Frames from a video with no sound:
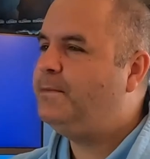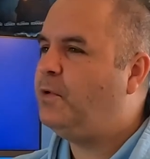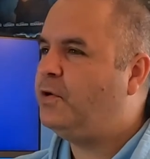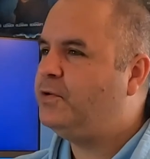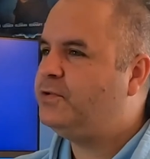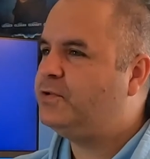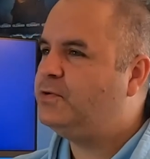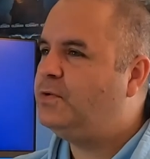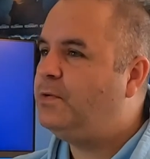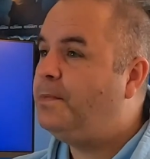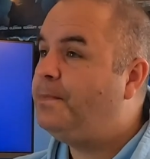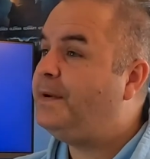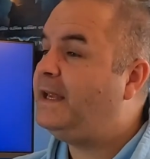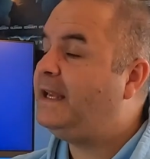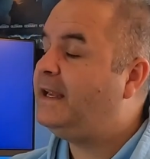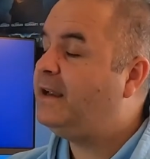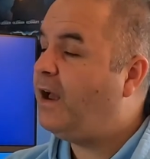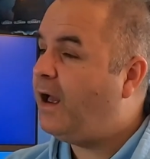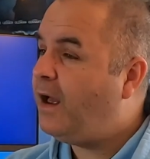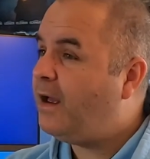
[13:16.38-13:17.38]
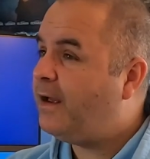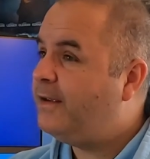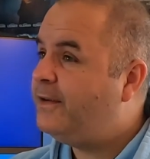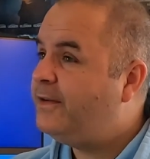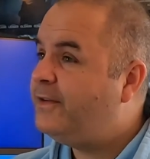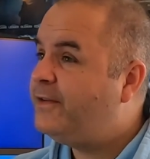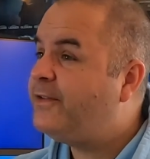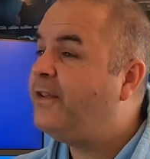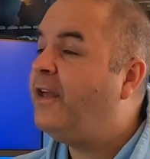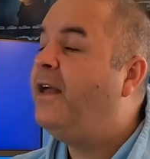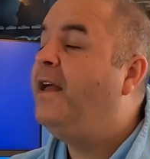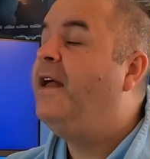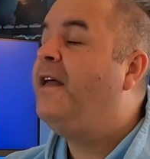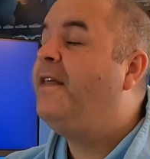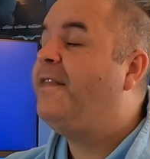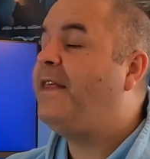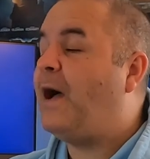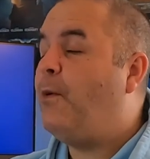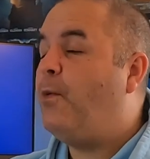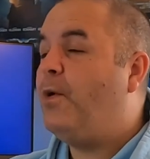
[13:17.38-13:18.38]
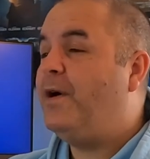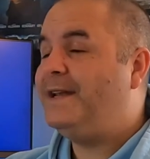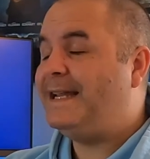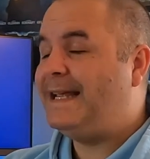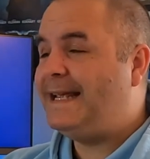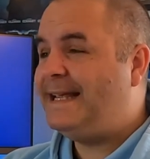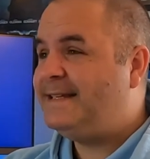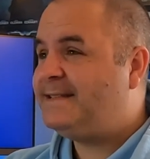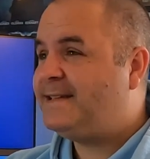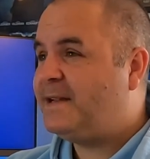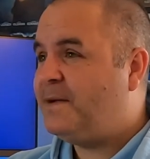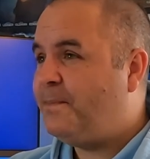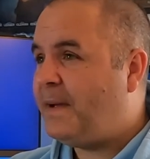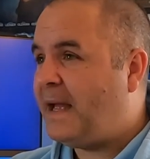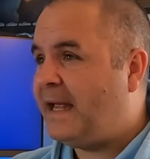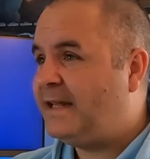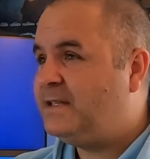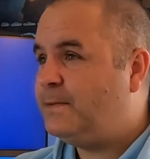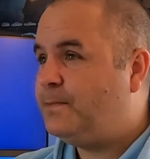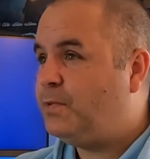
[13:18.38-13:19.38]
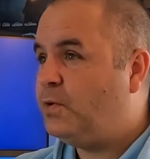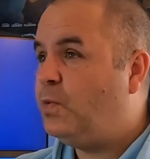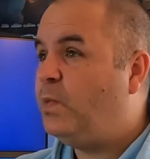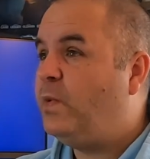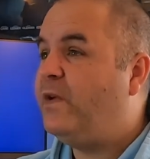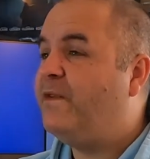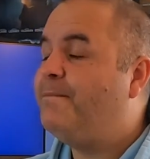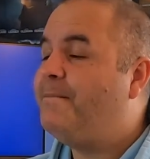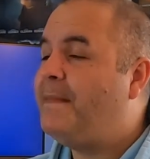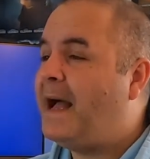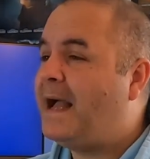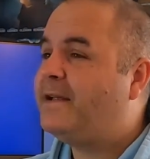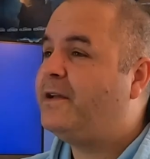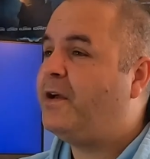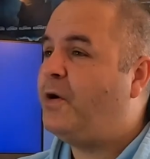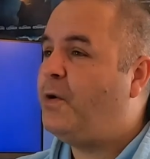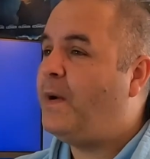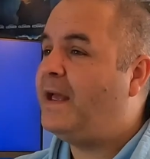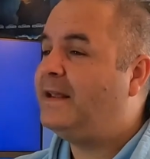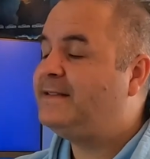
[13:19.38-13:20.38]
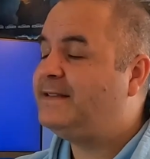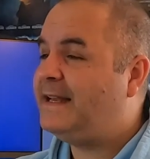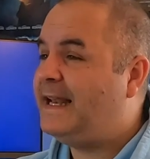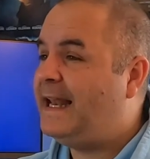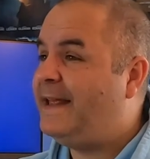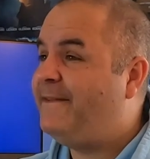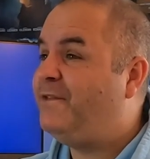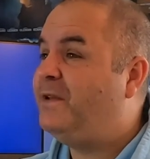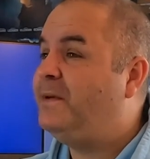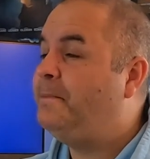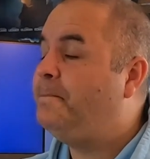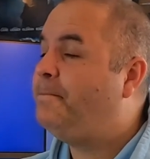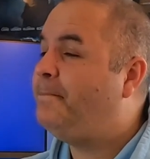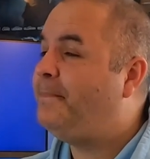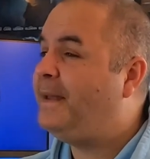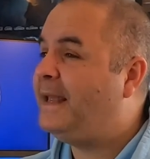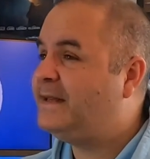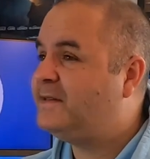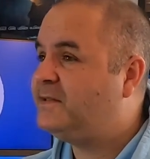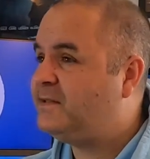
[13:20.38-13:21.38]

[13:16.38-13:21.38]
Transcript: model because that one is compatible with macOS 11 Big